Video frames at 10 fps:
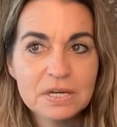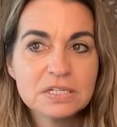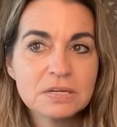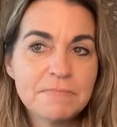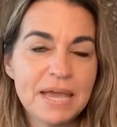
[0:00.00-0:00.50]

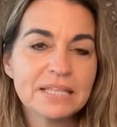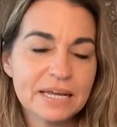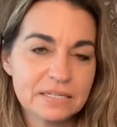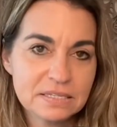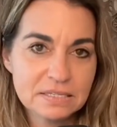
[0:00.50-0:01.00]
to make
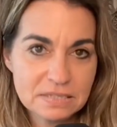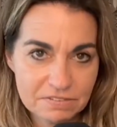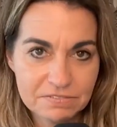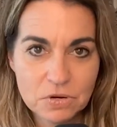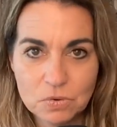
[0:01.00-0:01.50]
that
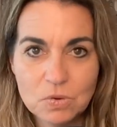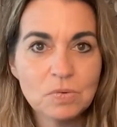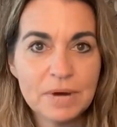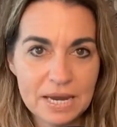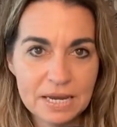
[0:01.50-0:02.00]
stuff go
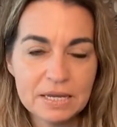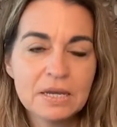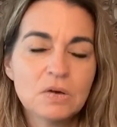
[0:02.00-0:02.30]
away.